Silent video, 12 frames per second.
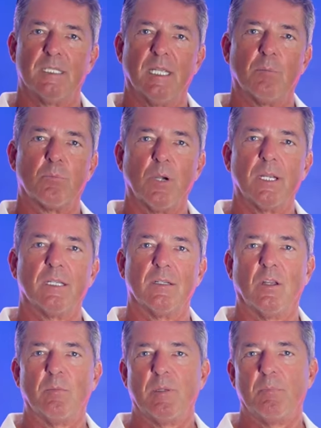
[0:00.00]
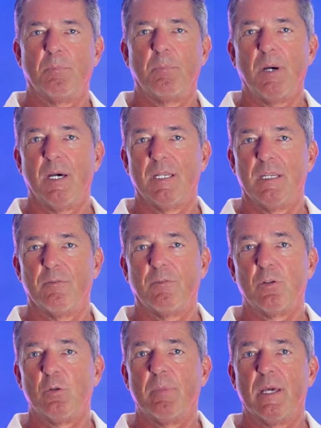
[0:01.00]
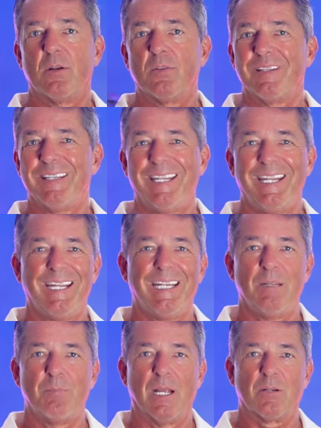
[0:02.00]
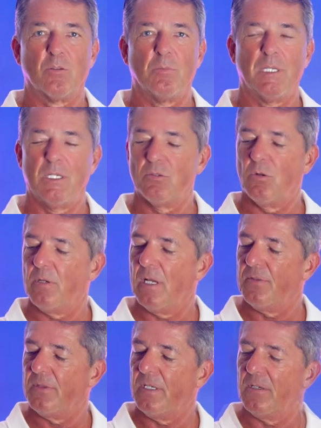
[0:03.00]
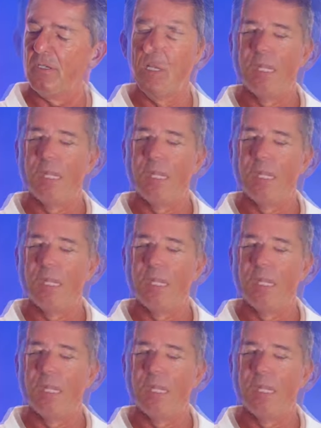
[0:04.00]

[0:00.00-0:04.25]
kept breaking on me, but it flew better than any micro mini drone out there.